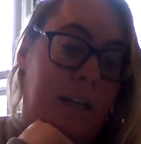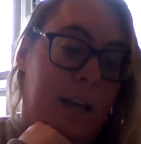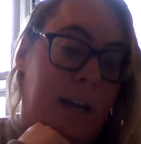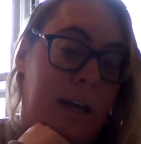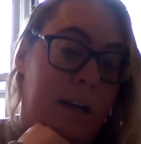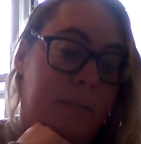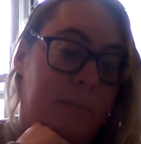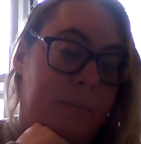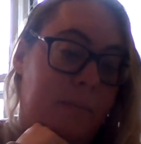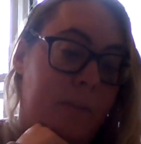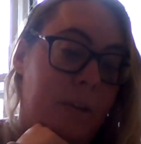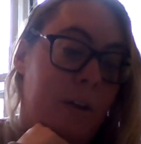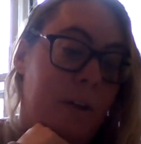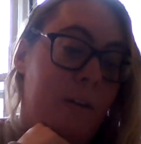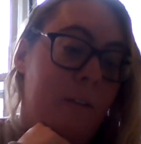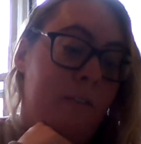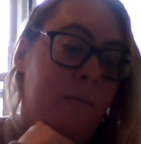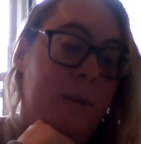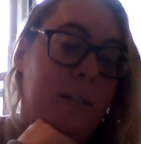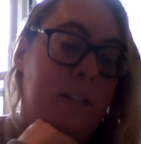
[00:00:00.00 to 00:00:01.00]
can.
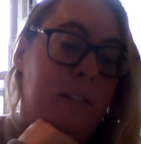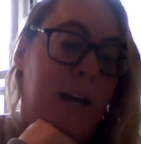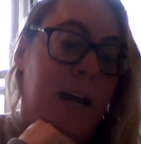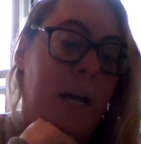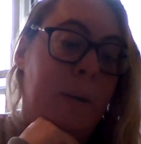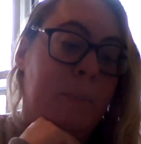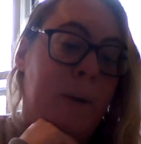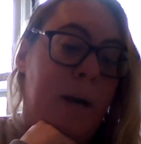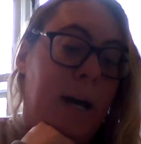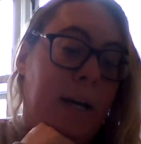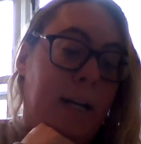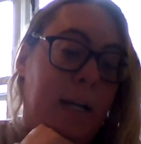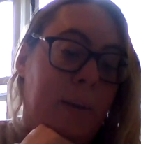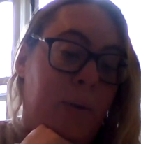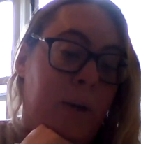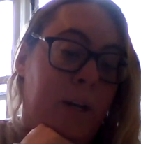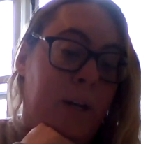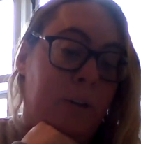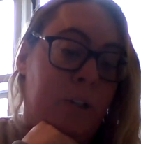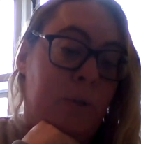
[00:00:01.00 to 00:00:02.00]
From his side pocket, he
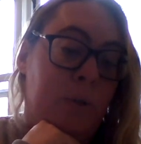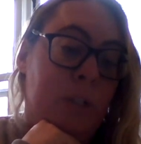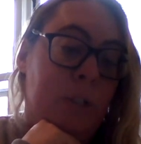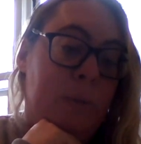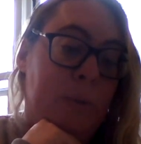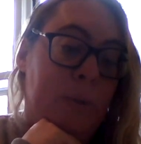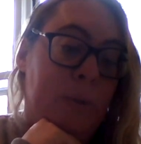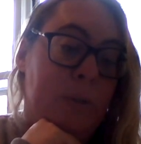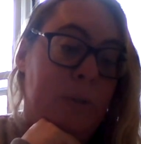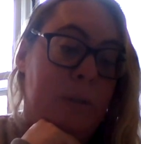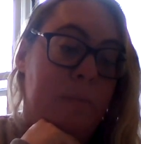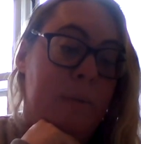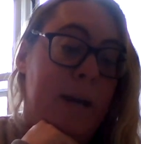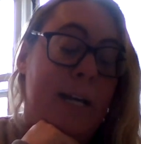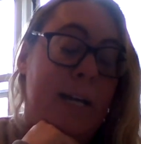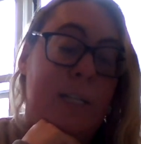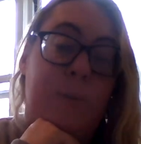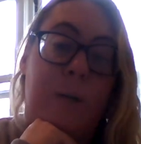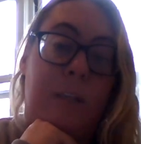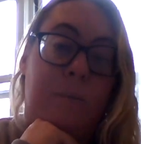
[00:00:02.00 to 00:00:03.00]
brought out 2 spoons and
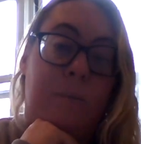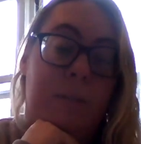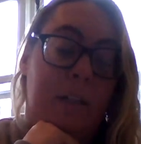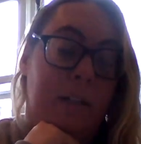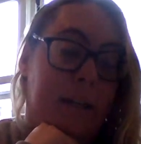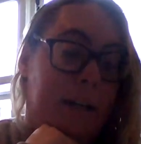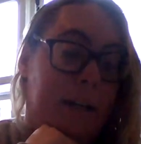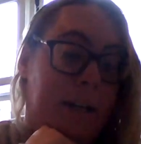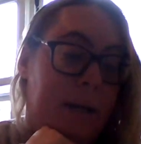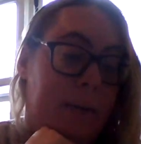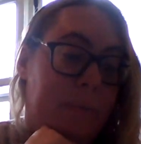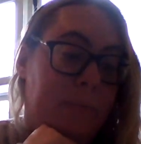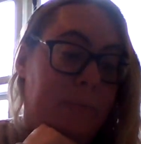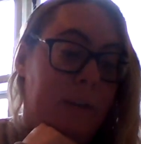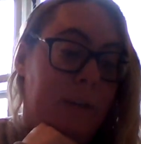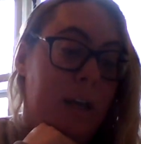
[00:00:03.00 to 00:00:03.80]
passed one of them to Lenny.